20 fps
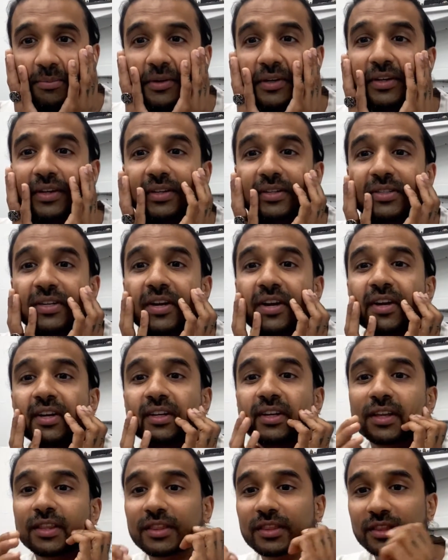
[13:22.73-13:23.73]
Because
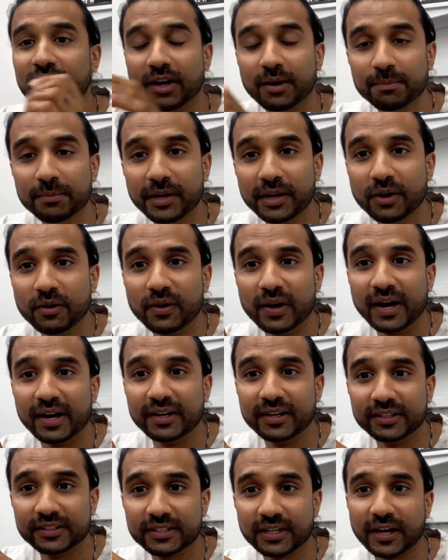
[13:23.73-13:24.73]
the thumbnail
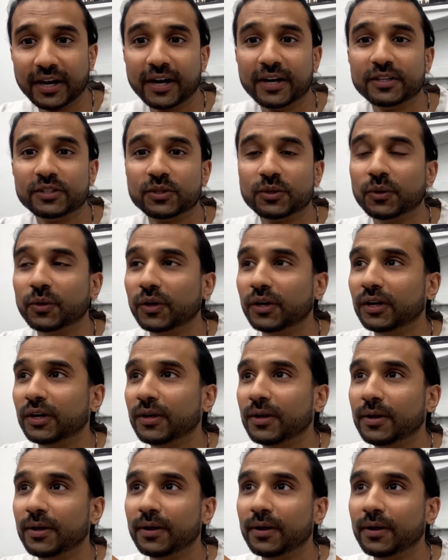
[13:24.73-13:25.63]
and the title